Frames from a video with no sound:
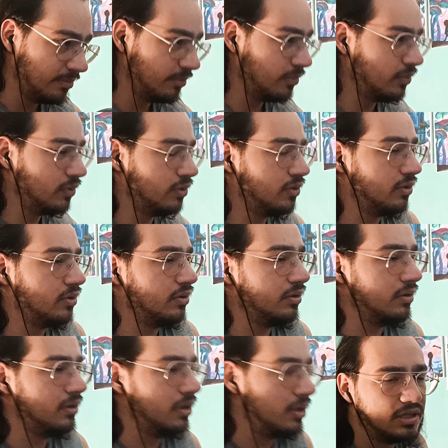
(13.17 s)

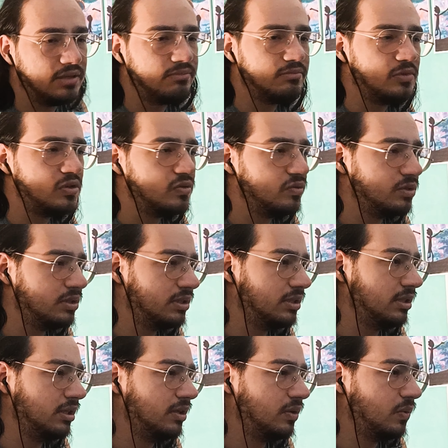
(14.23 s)
more, the most
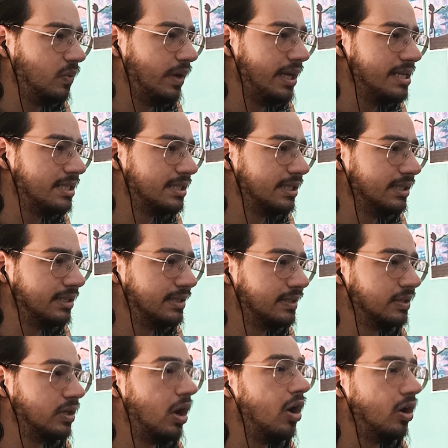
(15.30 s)
weighted
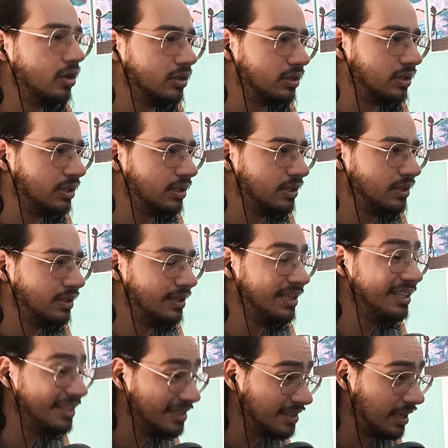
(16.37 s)
song
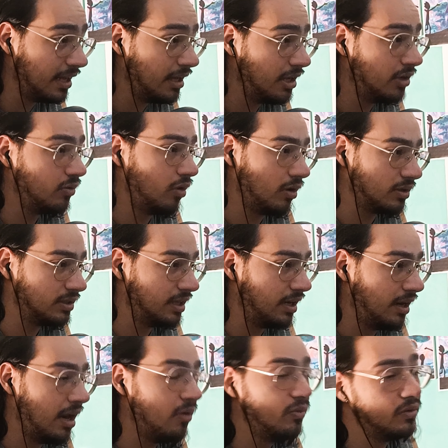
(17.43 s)
lisa rockstar
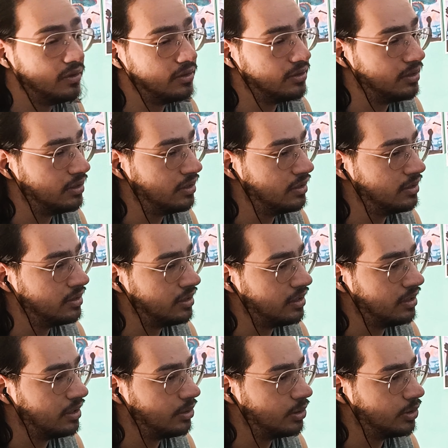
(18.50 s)
now it is
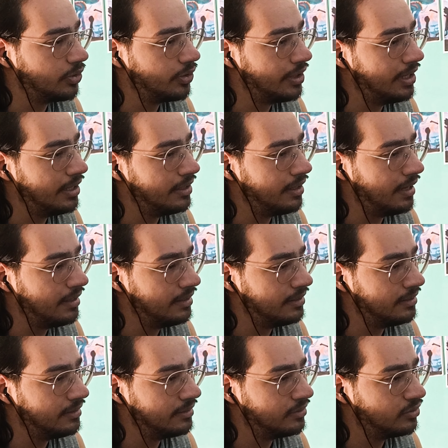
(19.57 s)
a return
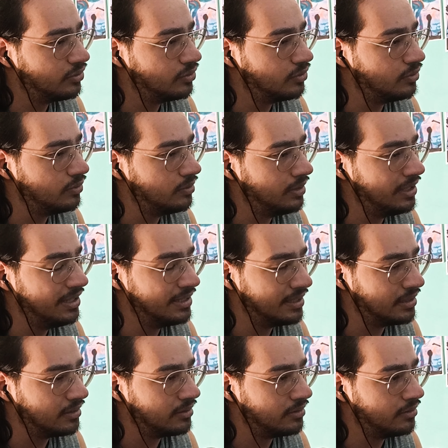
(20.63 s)
to
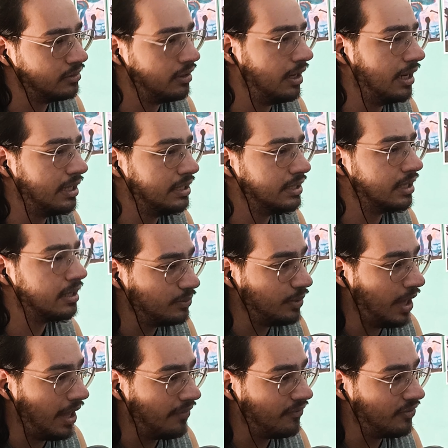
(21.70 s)
lisa not Lalisa we
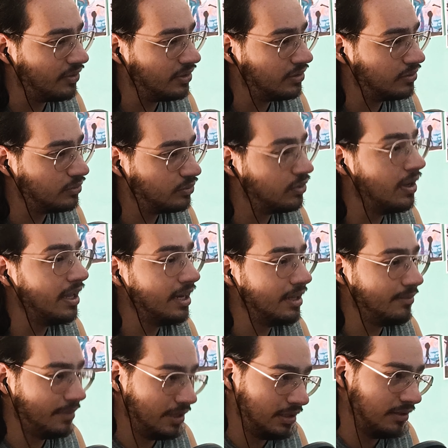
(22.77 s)
have 20
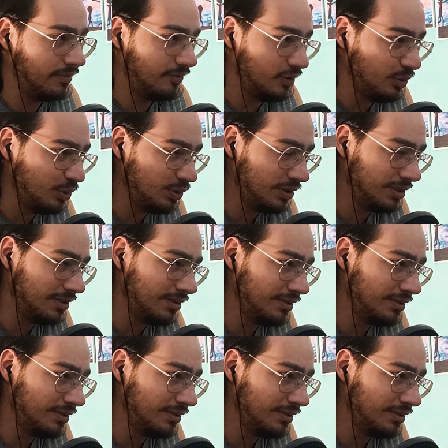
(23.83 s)
million views